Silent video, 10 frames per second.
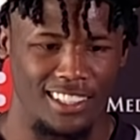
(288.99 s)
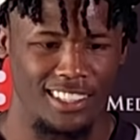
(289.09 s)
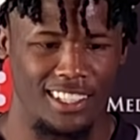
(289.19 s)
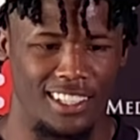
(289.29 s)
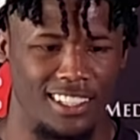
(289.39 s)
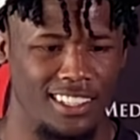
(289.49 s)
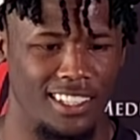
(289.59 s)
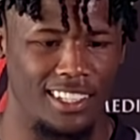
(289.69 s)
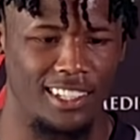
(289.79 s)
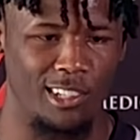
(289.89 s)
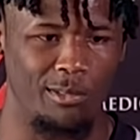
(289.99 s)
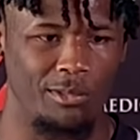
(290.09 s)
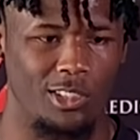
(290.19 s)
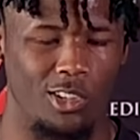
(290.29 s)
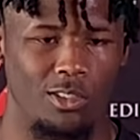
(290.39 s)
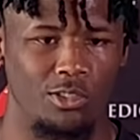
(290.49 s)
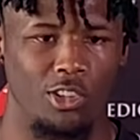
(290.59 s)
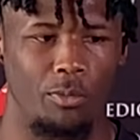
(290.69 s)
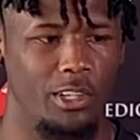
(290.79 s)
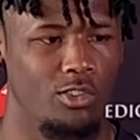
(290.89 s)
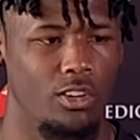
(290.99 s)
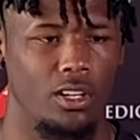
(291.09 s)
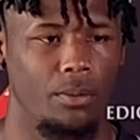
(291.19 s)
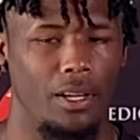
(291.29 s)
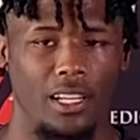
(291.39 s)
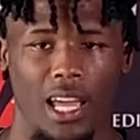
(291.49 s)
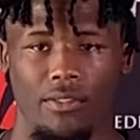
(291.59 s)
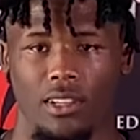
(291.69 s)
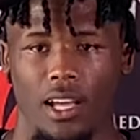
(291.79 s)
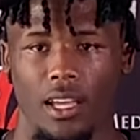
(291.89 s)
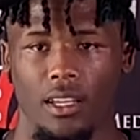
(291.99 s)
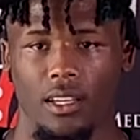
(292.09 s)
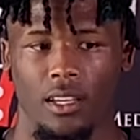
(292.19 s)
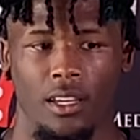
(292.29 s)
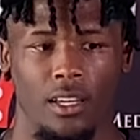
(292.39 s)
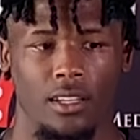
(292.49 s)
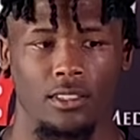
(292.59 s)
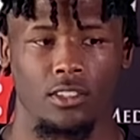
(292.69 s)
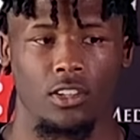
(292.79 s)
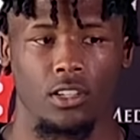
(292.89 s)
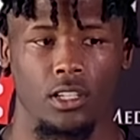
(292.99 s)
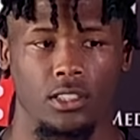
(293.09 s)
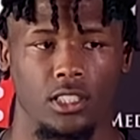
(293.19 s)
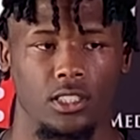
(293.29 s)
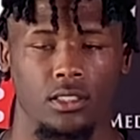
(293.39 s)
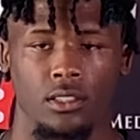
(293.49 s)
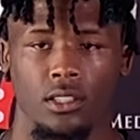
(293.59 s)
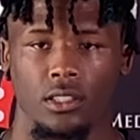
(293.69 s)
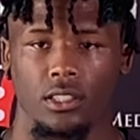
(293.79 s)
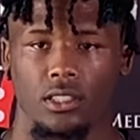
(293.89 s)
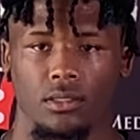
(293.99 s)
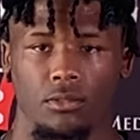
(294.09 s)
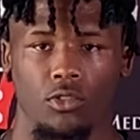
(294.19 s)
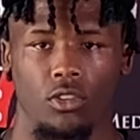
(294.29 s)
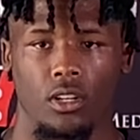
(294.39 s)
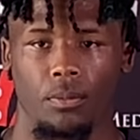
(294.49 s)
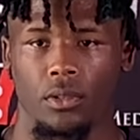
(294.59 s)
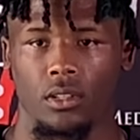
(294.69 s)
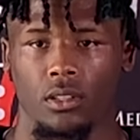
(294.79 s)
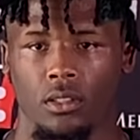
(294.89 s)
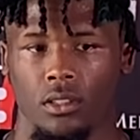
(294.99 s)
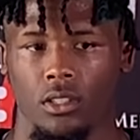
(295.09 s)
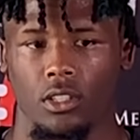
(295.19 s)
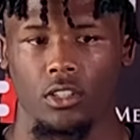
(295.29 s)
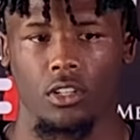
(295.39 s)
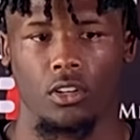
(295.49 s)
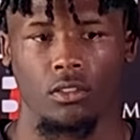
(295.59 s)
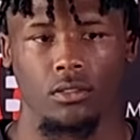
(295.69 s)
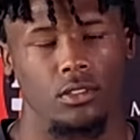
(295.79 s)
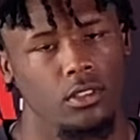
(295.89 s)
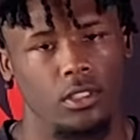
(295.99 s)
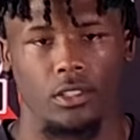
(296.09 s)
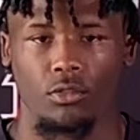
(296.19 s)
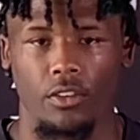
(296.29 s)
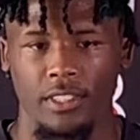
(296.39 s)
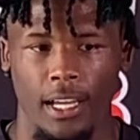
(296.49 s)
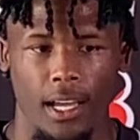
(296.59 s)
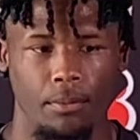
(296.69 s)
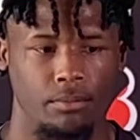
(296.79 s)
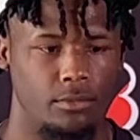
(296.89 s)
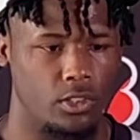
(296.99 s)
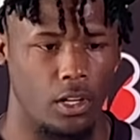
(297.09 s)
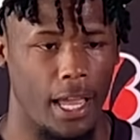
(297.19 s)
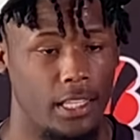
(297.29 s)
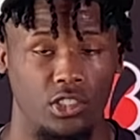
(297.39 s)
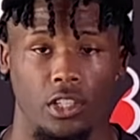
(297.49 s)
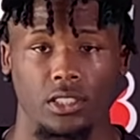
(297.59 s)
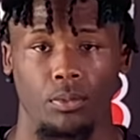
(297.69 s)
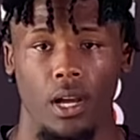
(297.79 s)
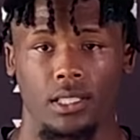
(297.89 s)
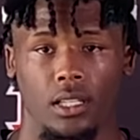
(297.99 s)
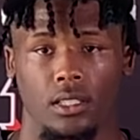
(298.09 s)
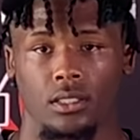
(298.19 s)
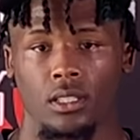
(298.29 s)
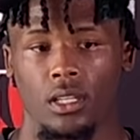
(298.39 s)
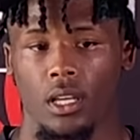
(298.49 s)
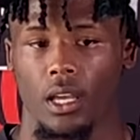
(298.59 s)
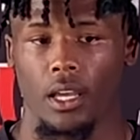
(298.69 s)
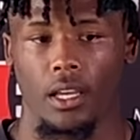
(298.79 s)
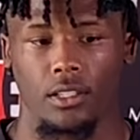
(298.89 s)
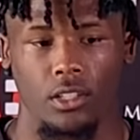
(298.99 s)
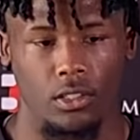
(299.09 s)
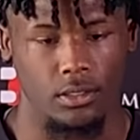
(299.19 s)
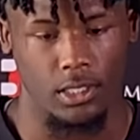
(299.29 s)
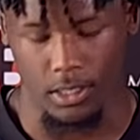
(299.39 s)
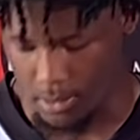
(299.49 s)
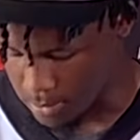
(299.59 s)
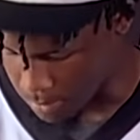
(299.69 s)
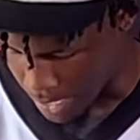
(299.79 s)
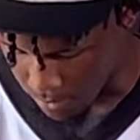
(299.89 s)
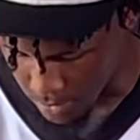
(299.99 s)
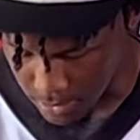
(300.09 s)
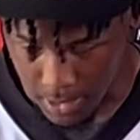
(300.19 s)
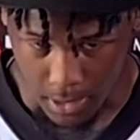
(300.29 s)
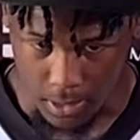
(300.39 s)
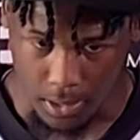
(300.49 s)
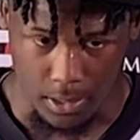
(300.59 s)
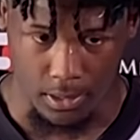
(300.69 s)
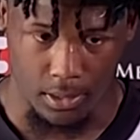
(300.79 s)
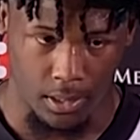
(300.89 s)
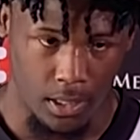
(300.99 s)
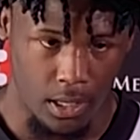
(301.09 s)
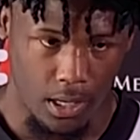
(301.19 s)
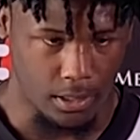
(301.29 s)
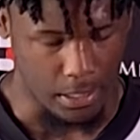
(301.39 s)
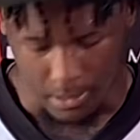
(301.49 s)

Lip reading: Yeah, so, you know, me growing up, I didn't have a lot. And, you know, just growing up in a, you know, rough time, you know, I had to trust the process. And, you know, just having this ink, is so I